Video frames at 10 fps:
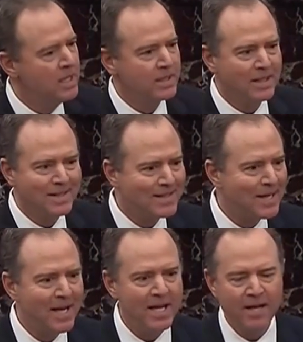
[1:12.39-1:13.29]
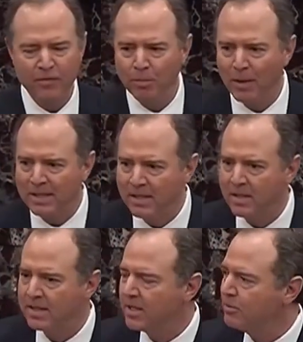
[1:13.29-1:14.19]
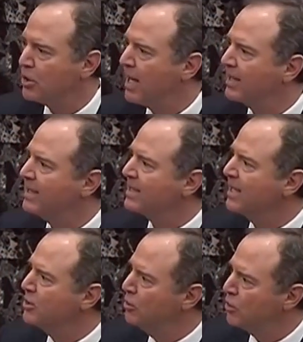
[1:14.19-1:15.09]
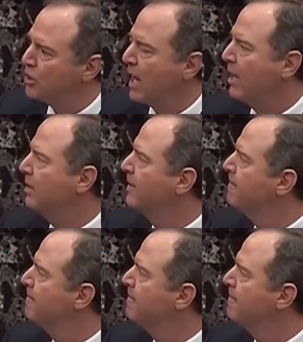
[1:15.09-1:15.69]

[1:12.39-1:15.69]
Doesn't say if the president doesn't object. It says you shall.